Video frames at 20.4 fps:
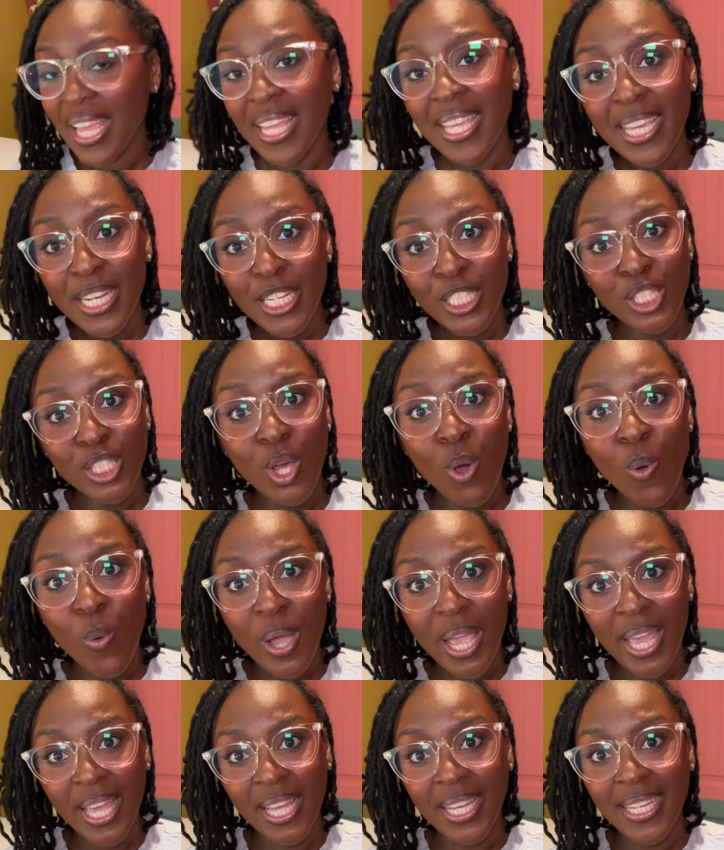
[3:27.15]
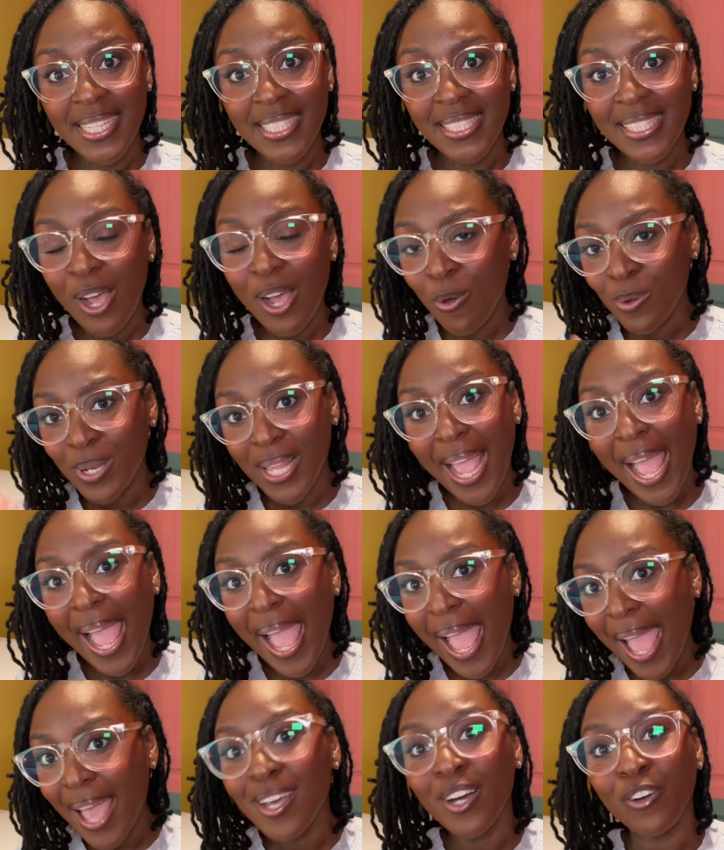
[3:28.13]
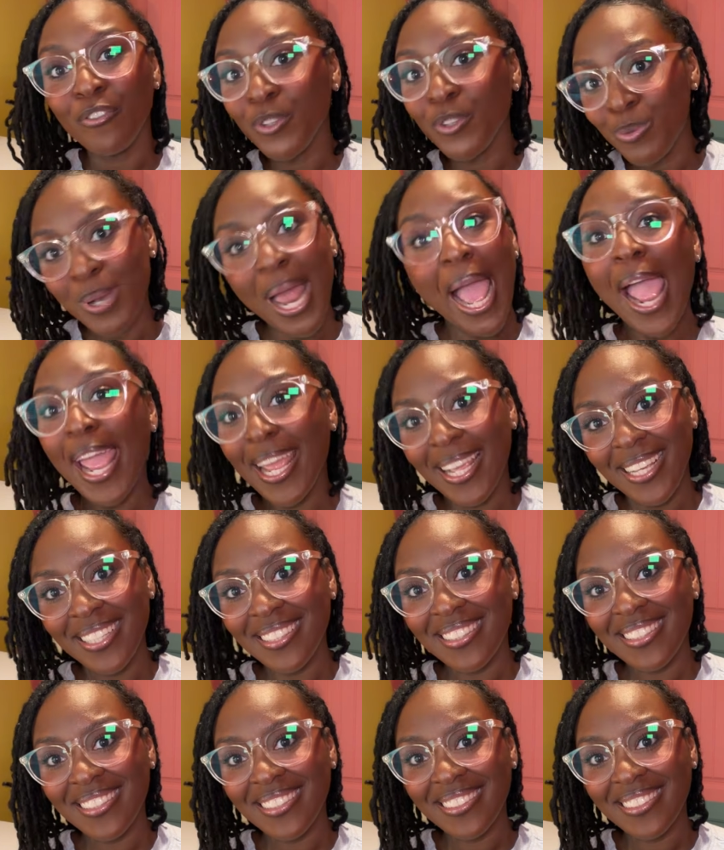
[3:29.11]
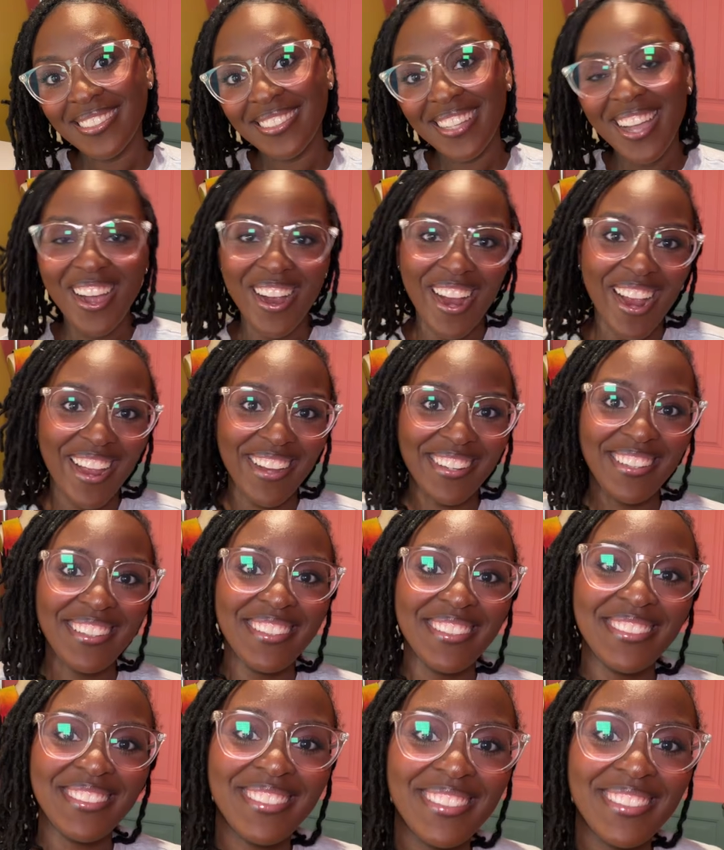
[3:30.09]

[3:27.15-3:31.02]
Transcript: get to sewing because I only got a few days. All right.